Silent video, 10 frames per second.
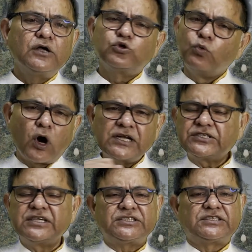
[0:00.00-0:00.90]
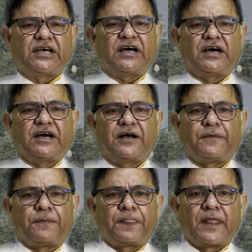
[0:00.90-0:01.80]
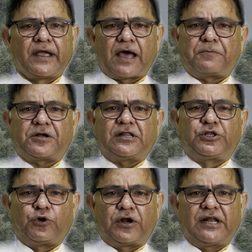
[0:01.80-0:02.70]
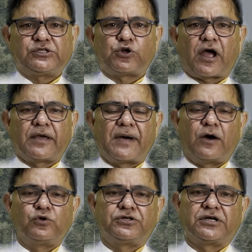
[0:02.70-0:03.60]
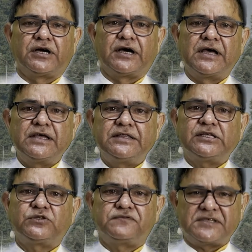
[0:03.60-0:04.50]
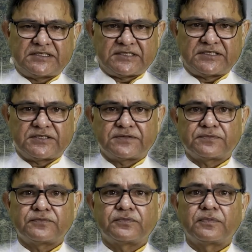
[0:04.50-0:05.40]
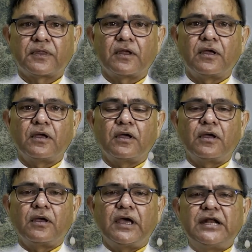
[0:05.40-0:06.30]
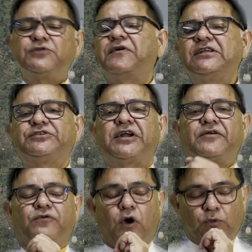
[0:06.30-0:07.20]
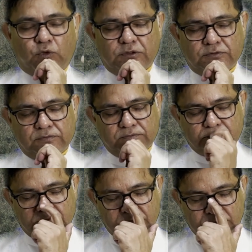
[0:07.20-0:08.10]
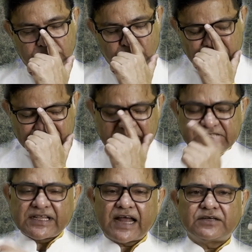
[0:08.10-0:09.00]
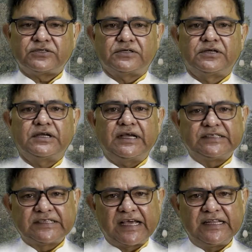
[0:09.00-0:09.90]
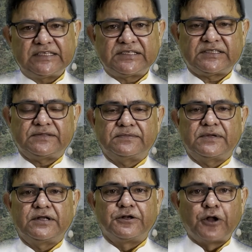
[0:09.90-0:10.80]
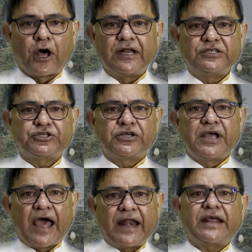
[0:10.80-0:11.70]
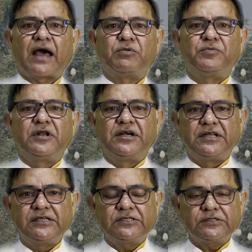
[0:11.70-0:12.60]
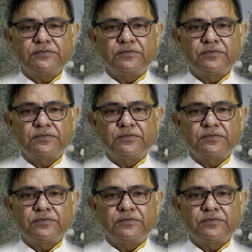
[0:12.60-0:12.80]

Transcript: So what is this capital theory? Let's talk about this first. It is very straightforward, which says that skills, knowledge, and capabilities